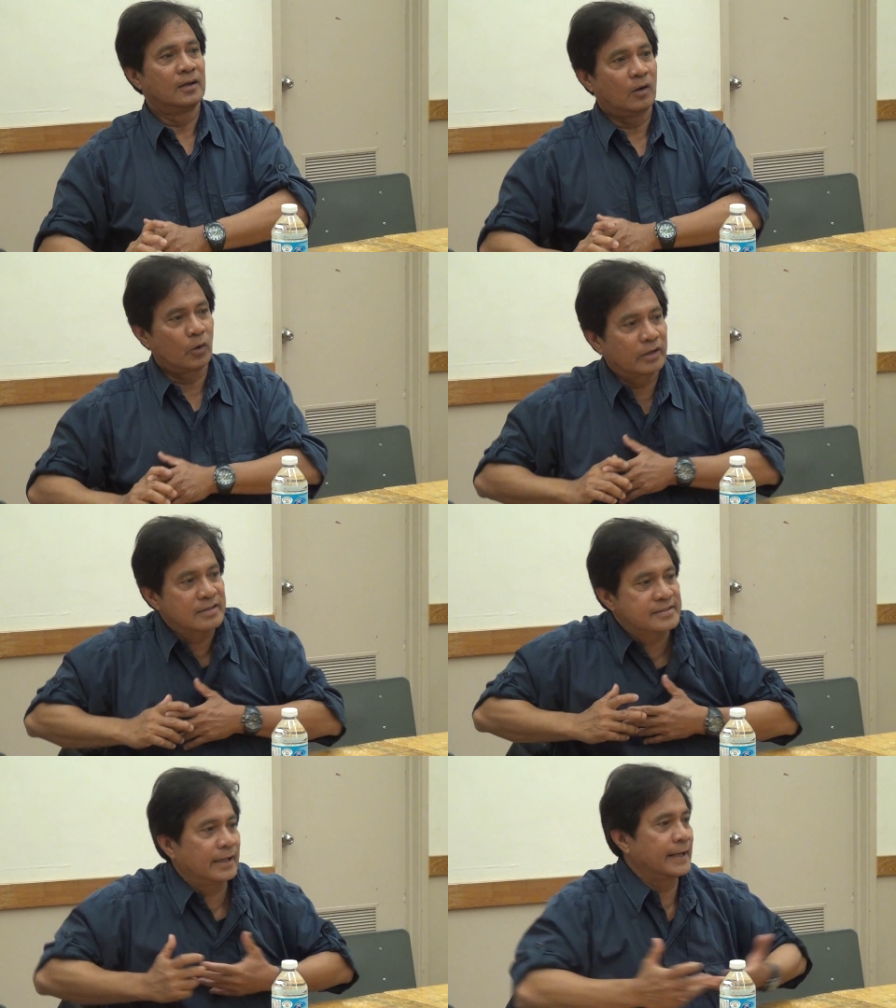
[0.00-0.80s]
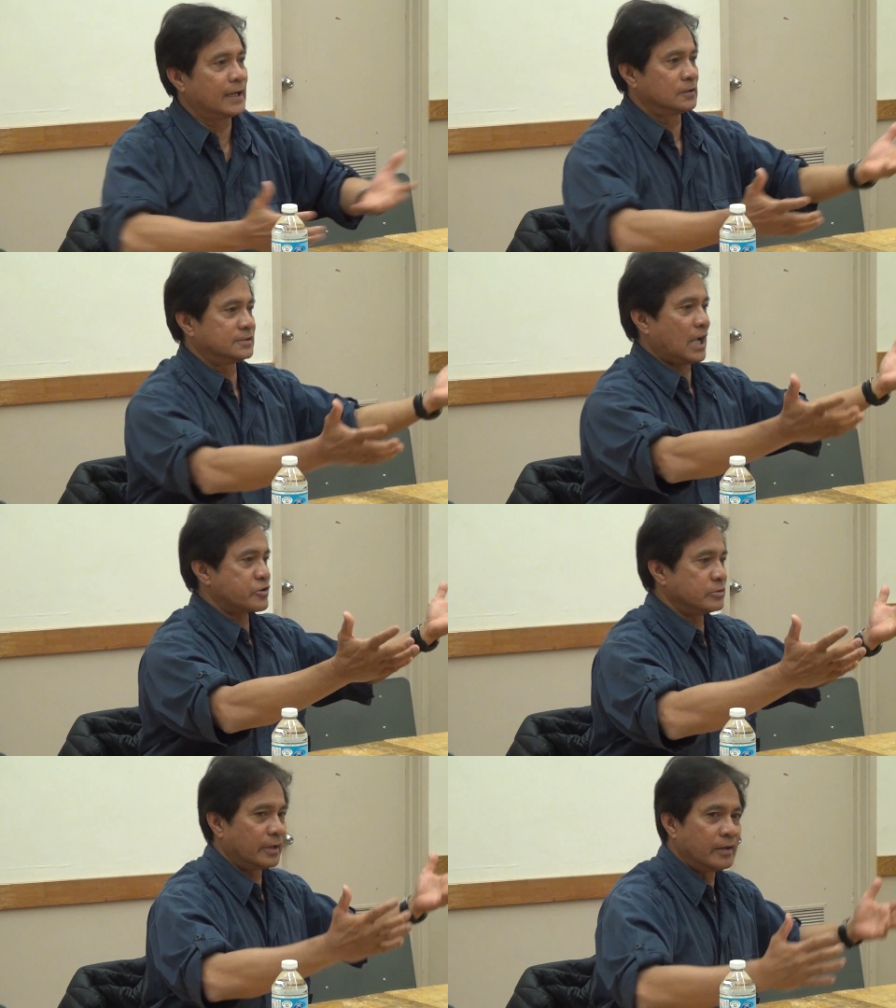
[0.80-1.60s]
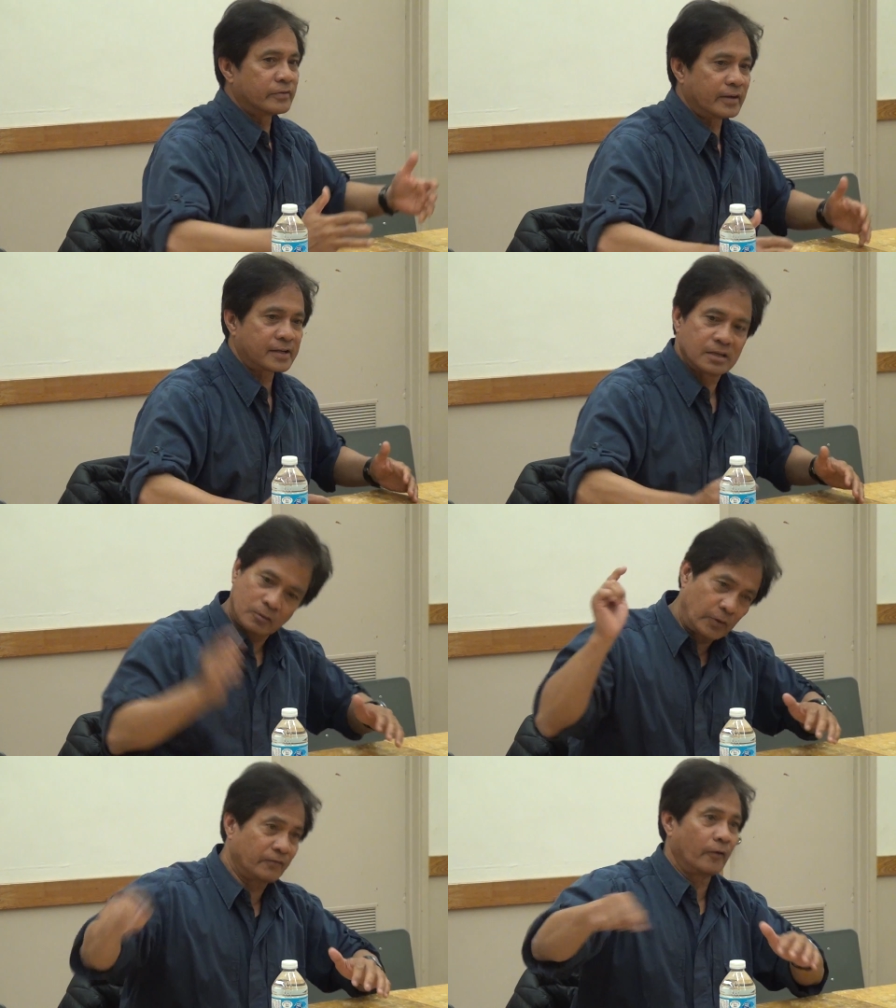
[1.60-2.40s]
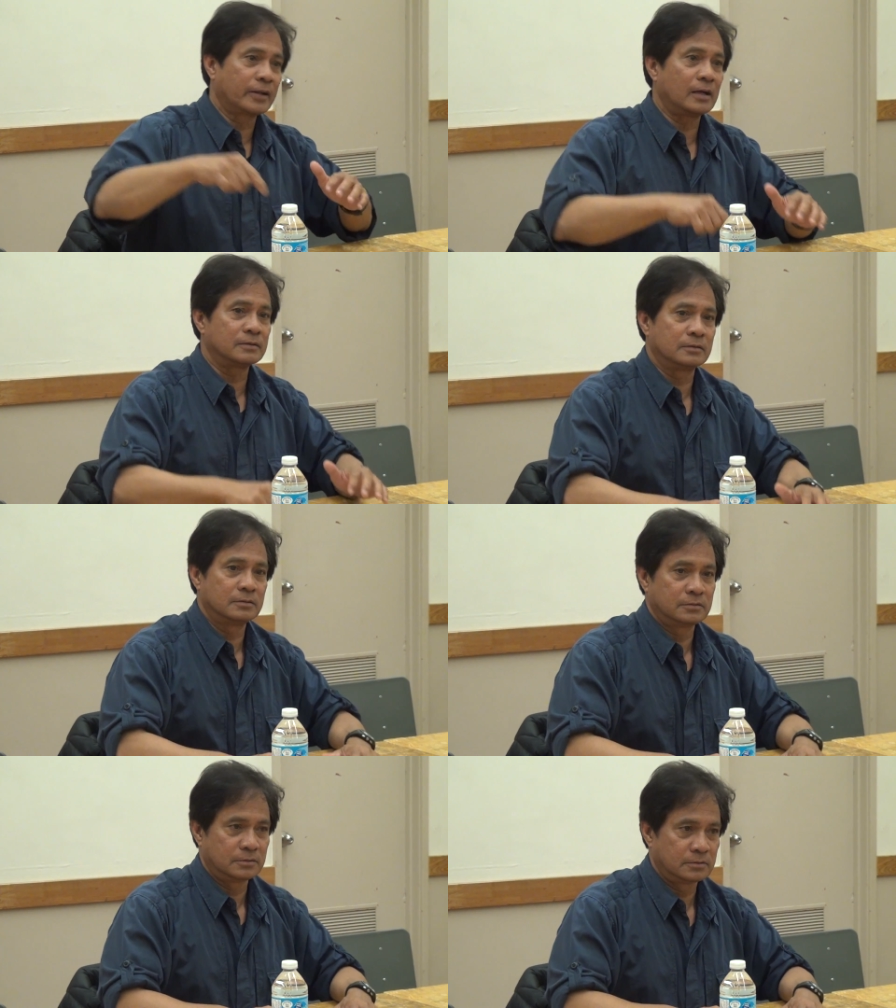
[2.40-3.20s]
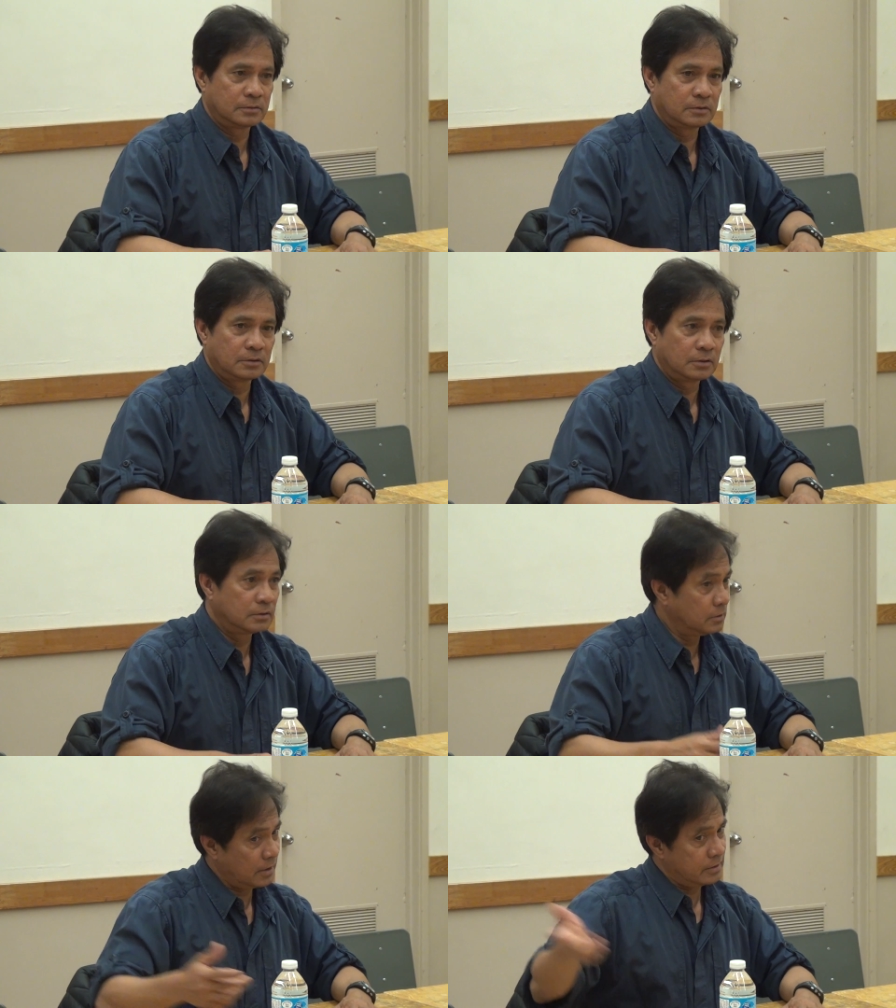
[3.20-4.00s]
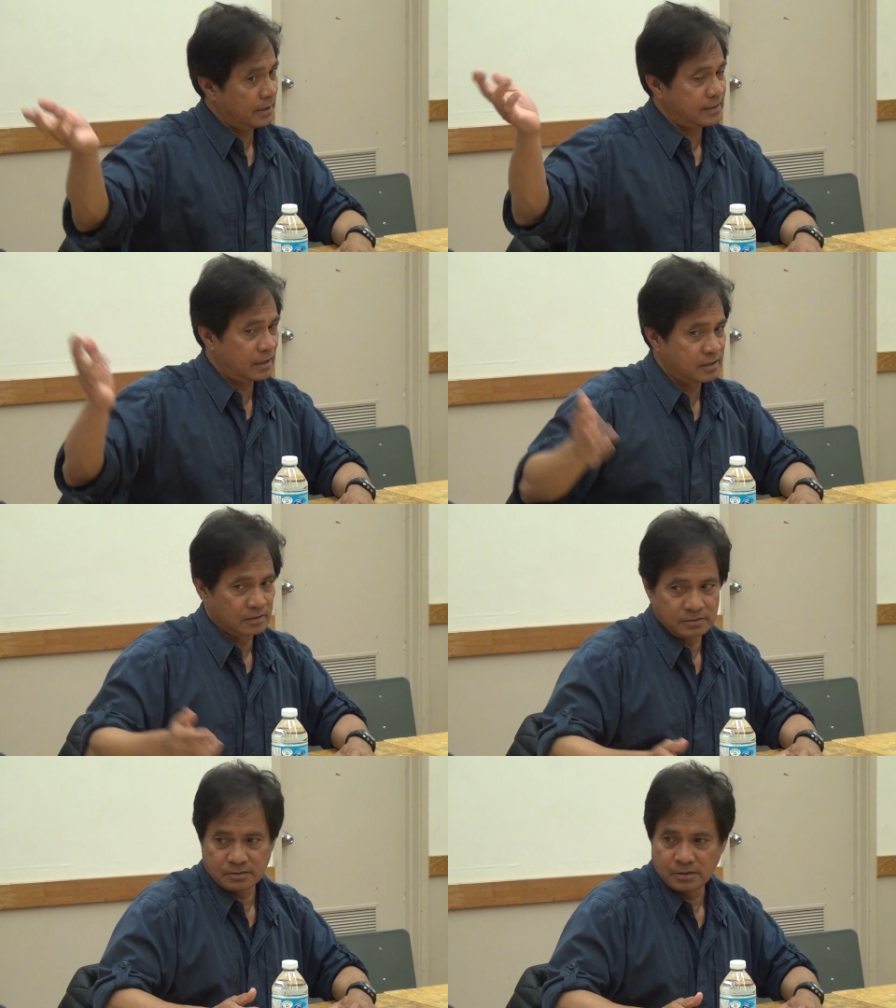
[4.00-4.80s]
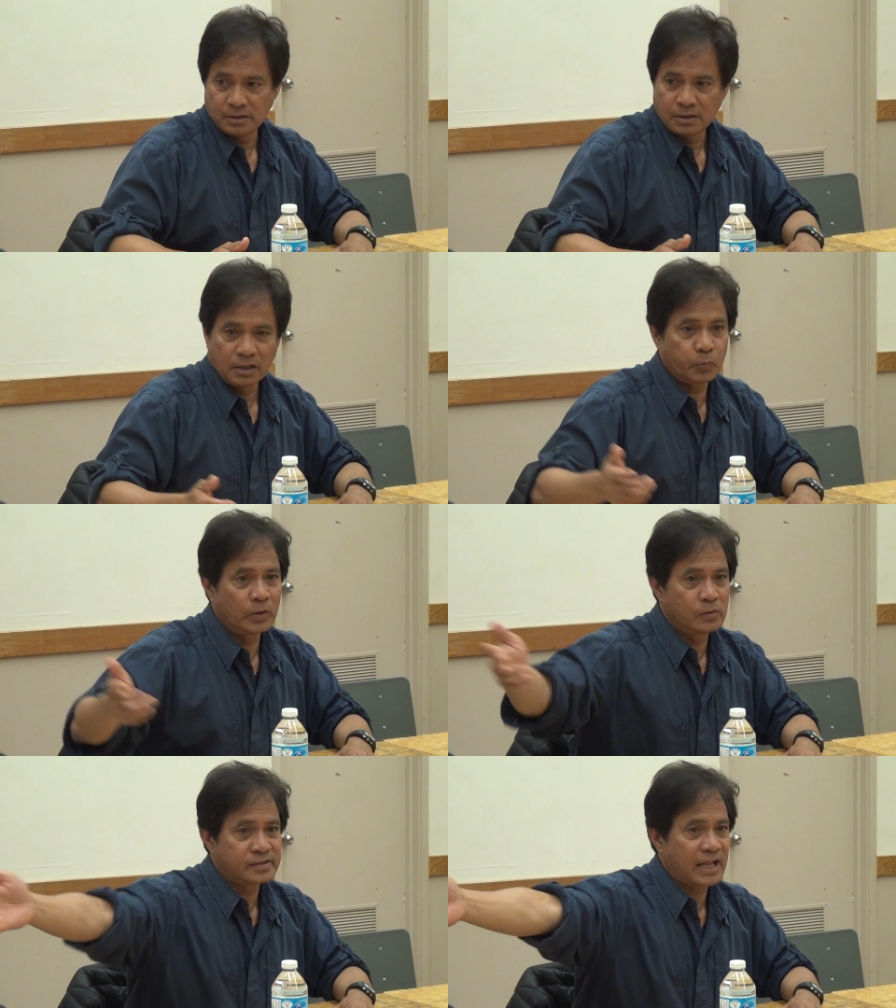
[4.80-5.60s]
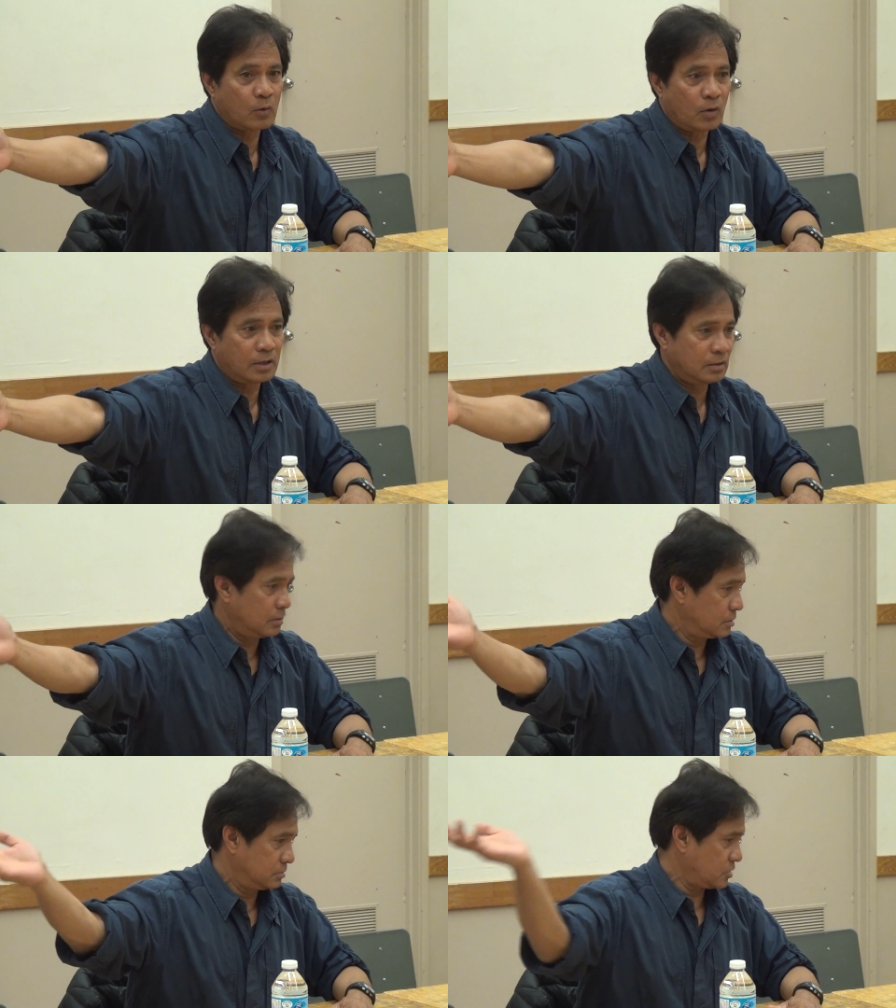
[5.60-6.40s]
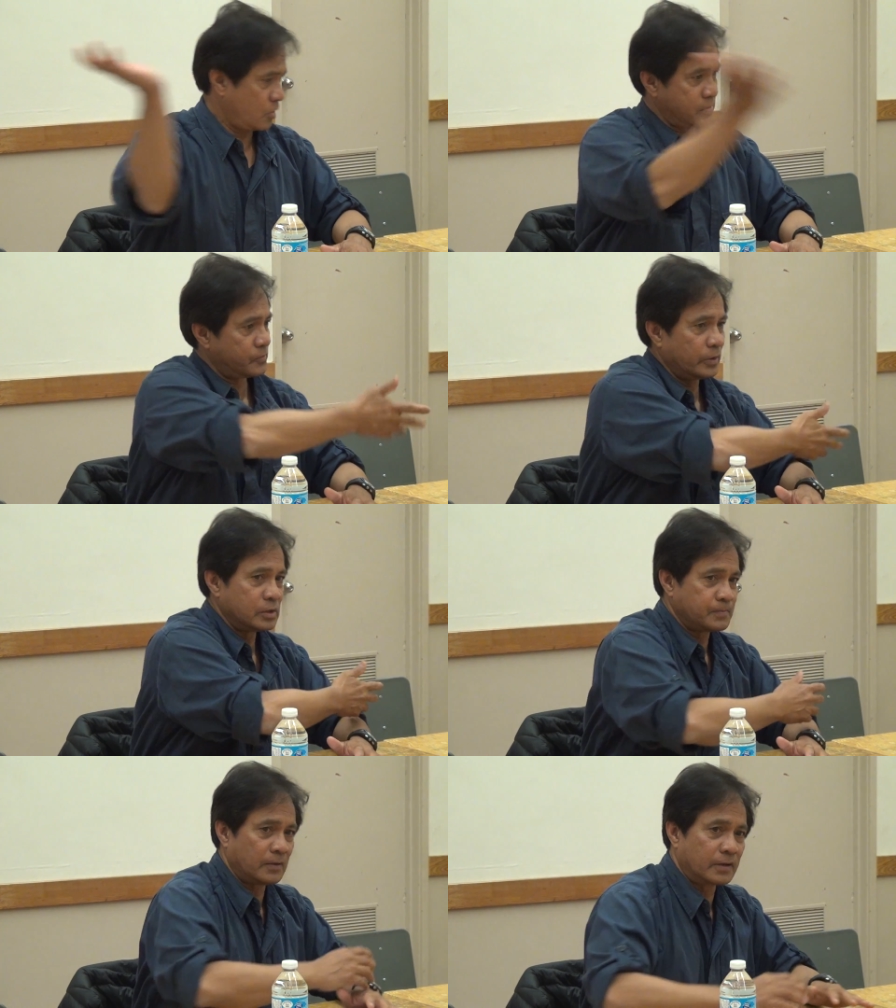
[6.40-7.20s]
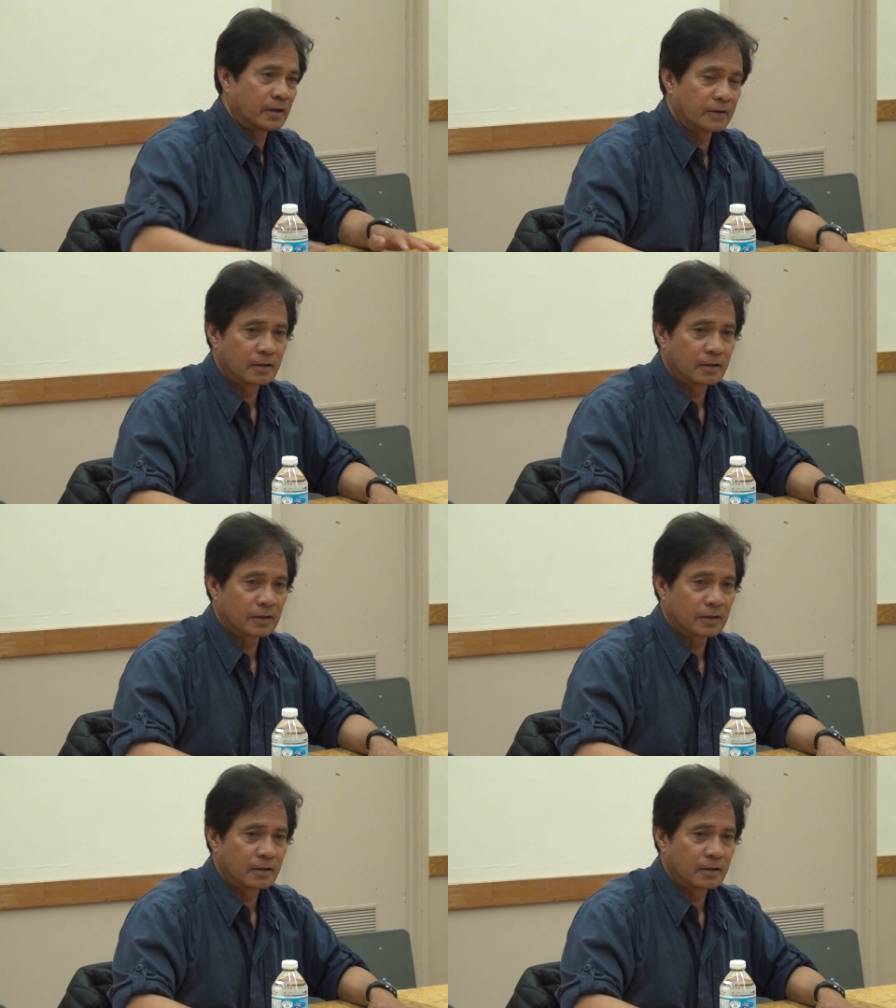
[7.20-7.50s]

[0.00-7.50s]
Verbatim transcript: or selling out national interests will fall down. They, they said so. If we lose Taiwan, the communists will lose power.